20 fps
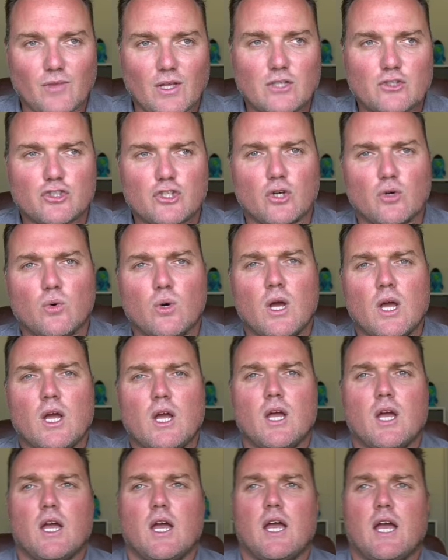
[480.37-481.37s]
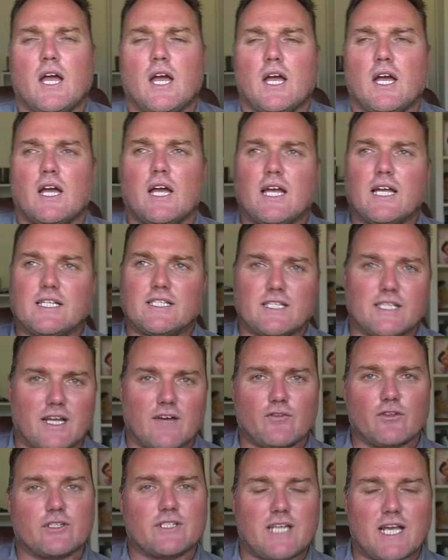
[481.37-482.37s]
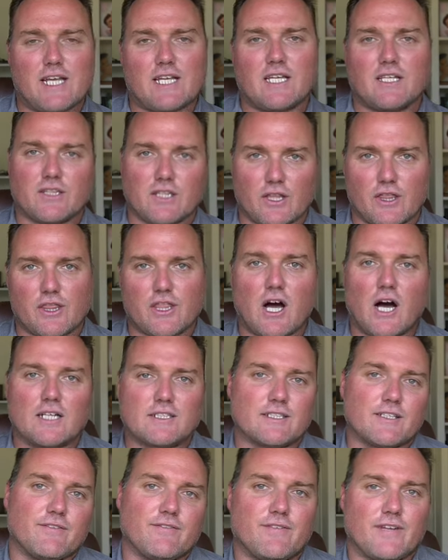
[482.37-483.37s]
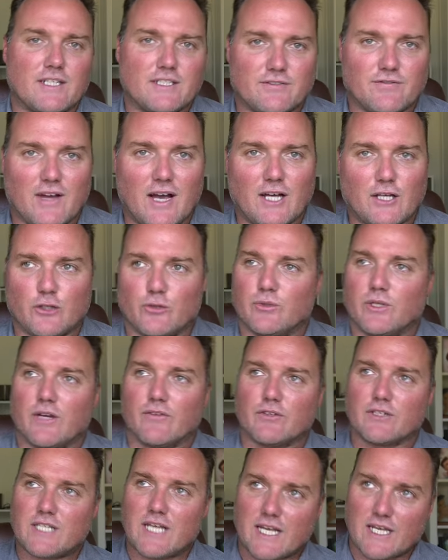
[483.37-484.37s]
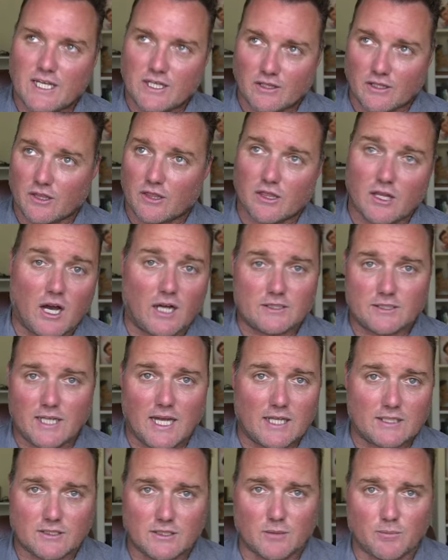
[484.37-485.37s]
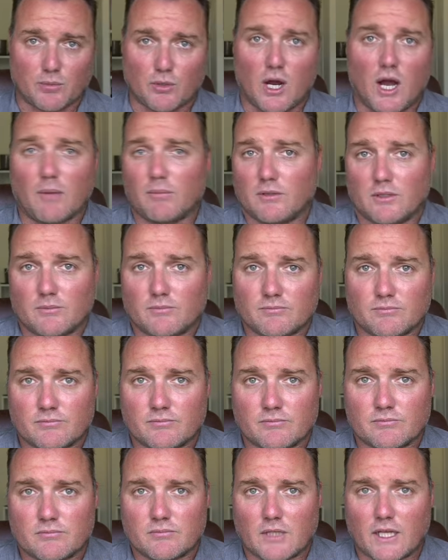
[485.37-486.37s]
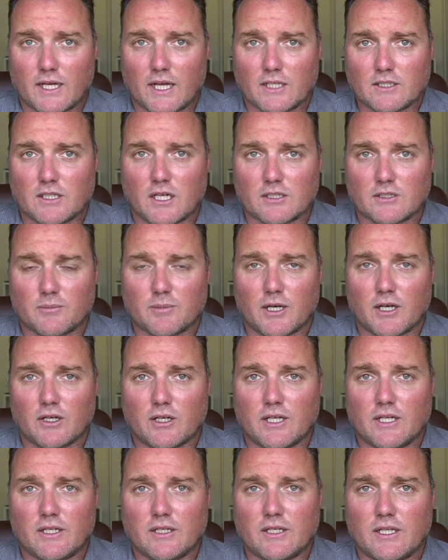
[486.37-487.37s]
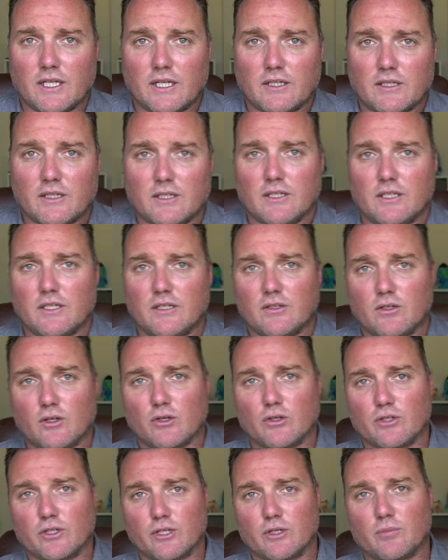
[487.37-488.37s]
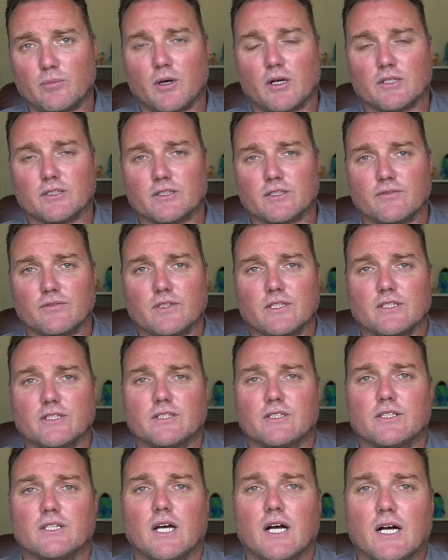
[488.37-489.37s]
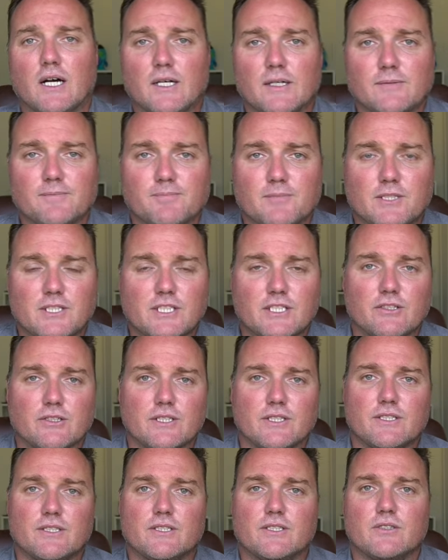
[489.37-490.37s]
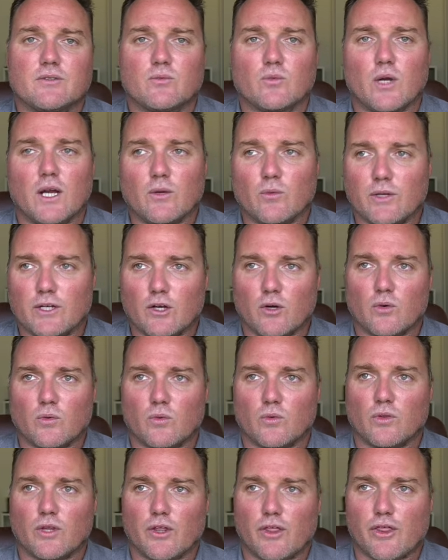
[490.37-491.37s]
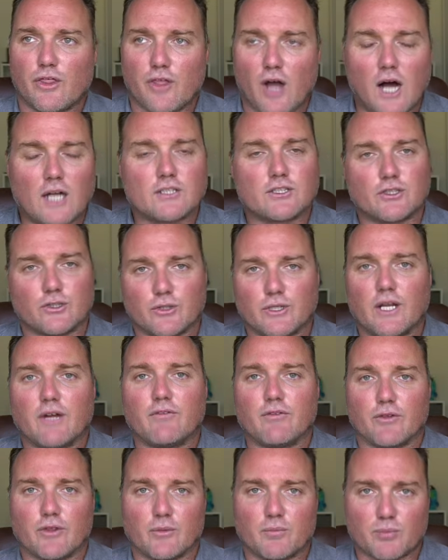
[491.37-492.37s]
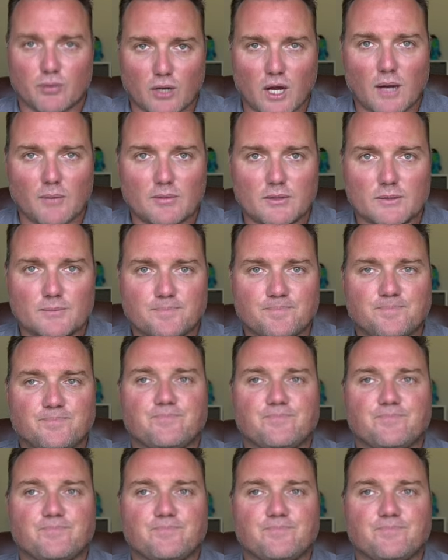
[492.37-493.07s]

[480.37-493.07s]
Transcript: So it's never taking the thoughts at face value, never taking the thoughts as the problem, like I talked about in in the earlier parts of this um, series. Right? We don't. The thoughts are never the problem.